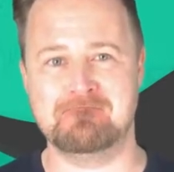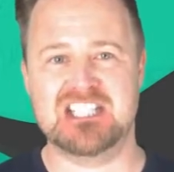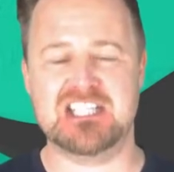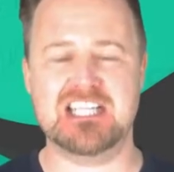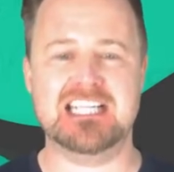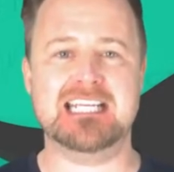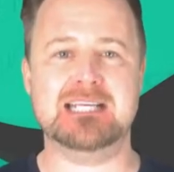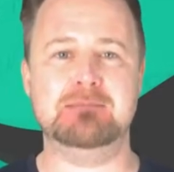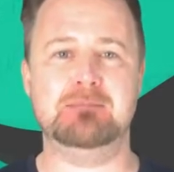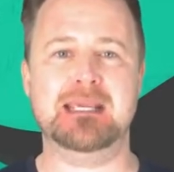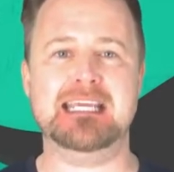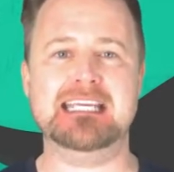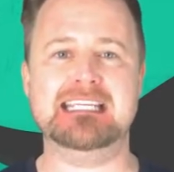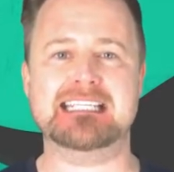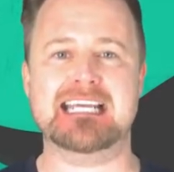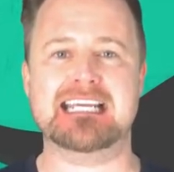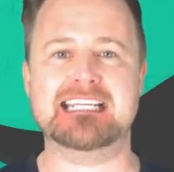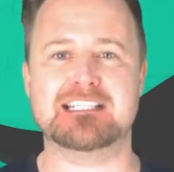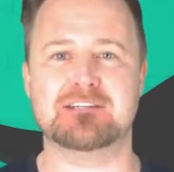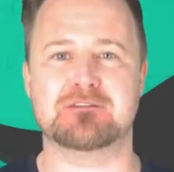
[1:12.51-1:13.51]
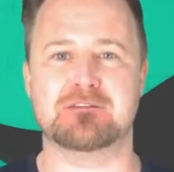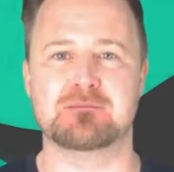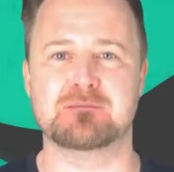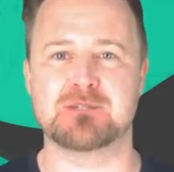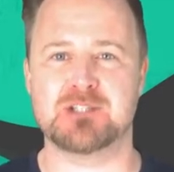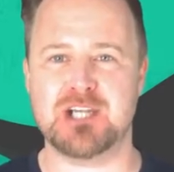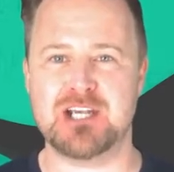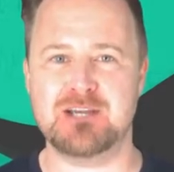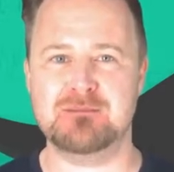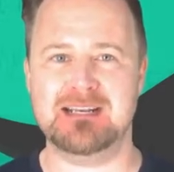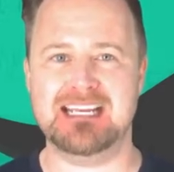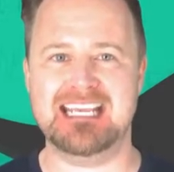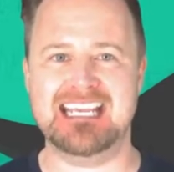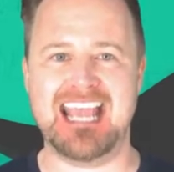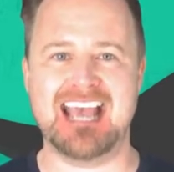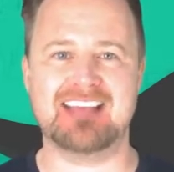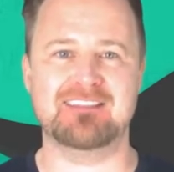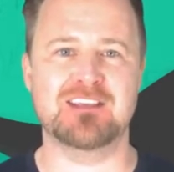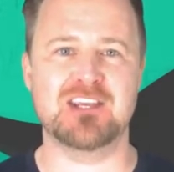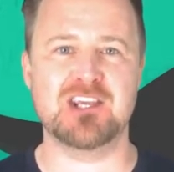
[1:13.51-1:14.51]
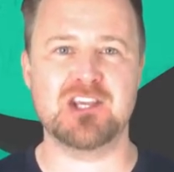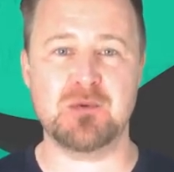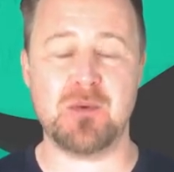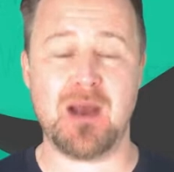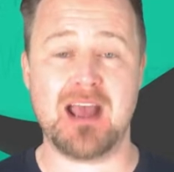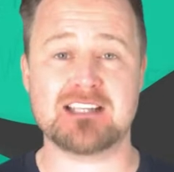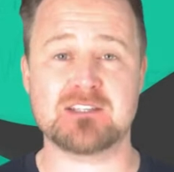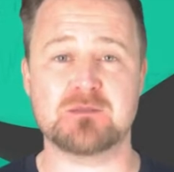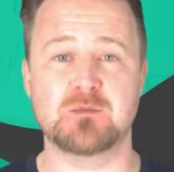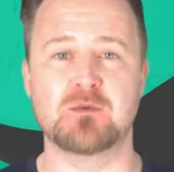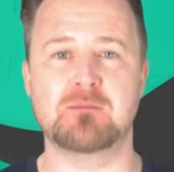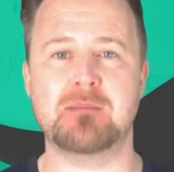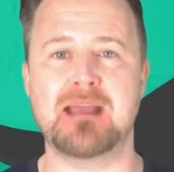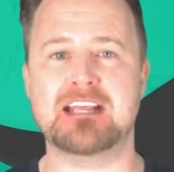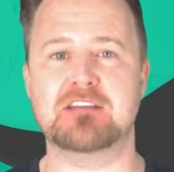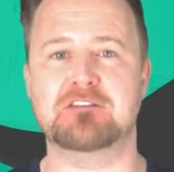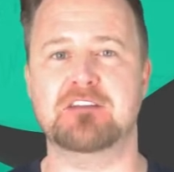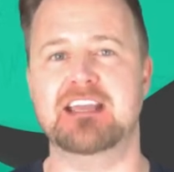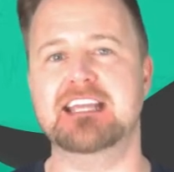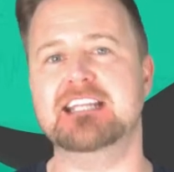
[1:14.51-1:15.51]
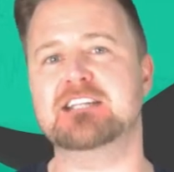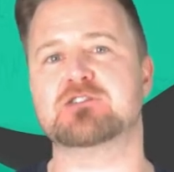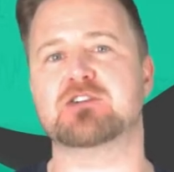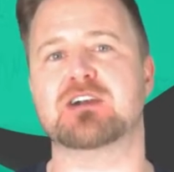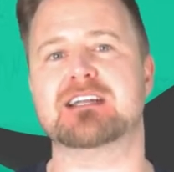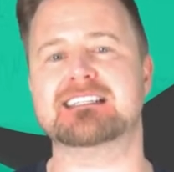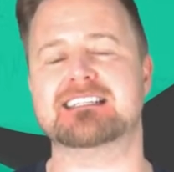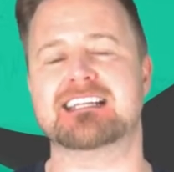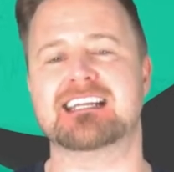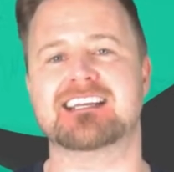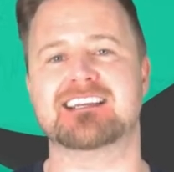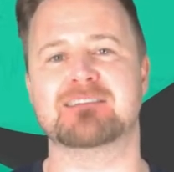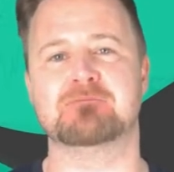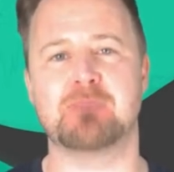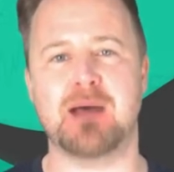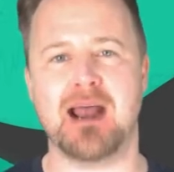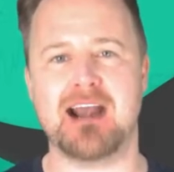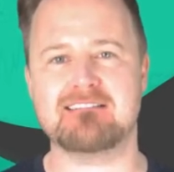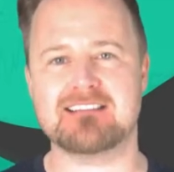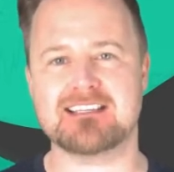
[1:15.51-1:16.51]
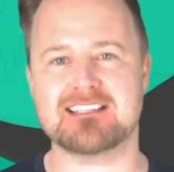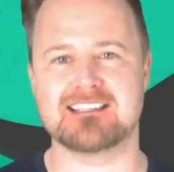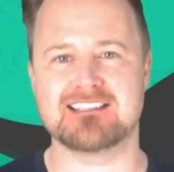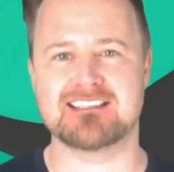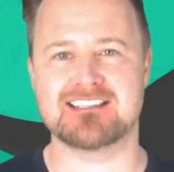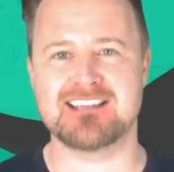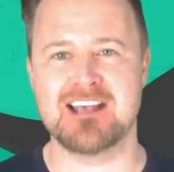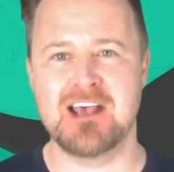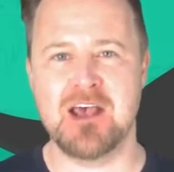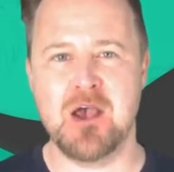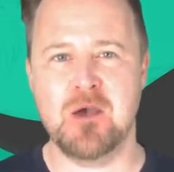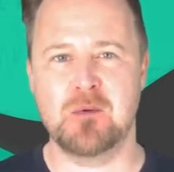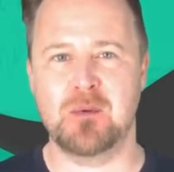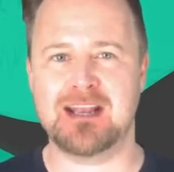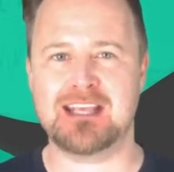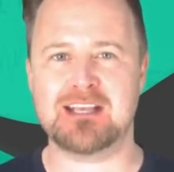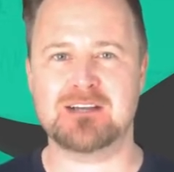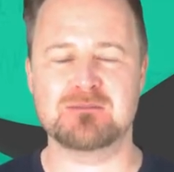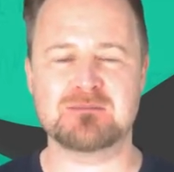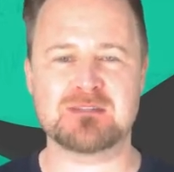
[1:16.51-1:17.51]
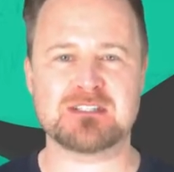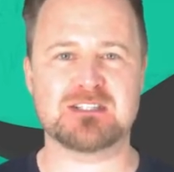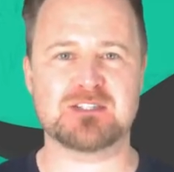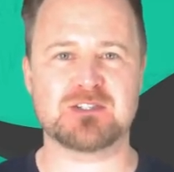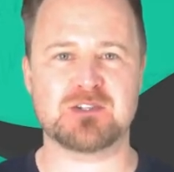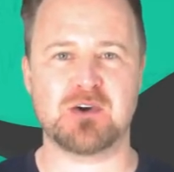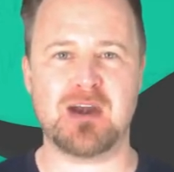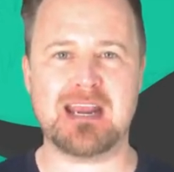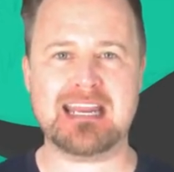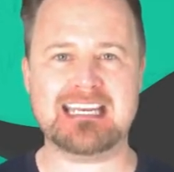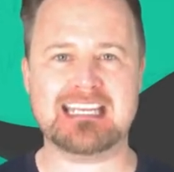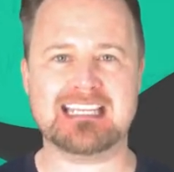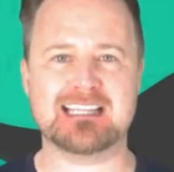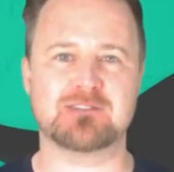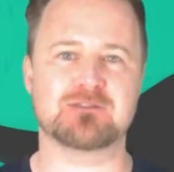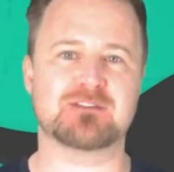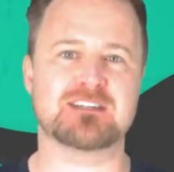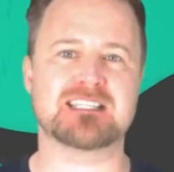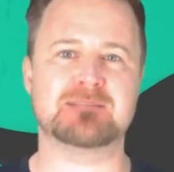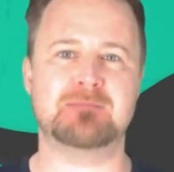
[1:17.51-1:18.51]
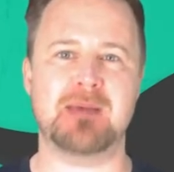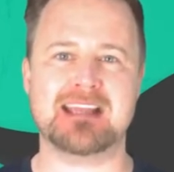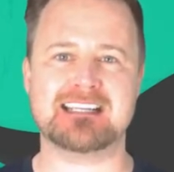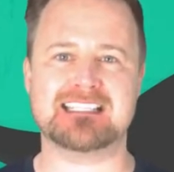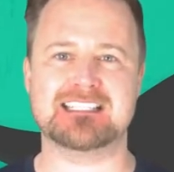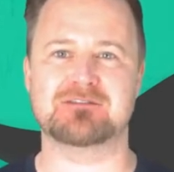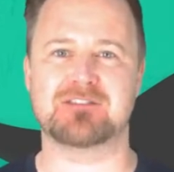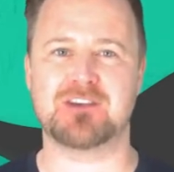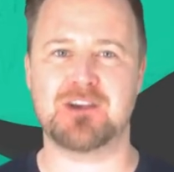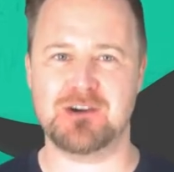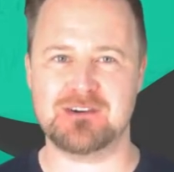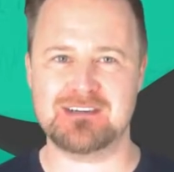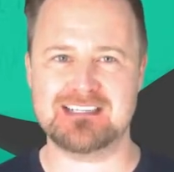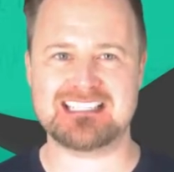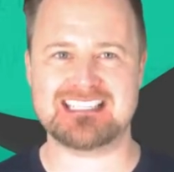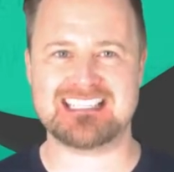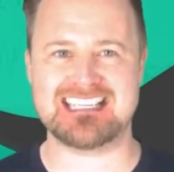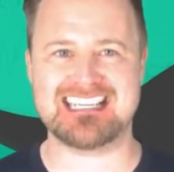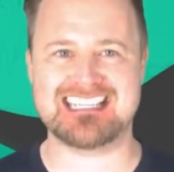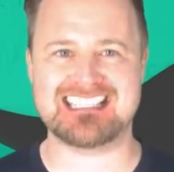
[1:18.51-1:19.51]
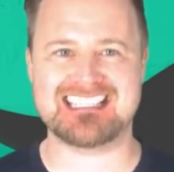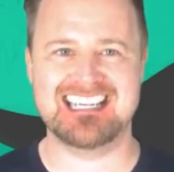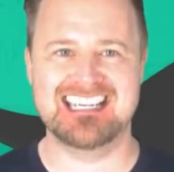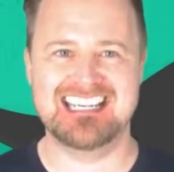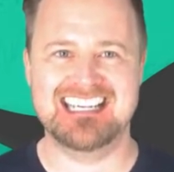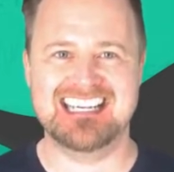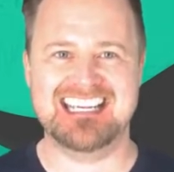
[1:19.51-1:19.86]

GDP data from Germany and the US will make for interesting comparisons when it comes to trading the respective currencies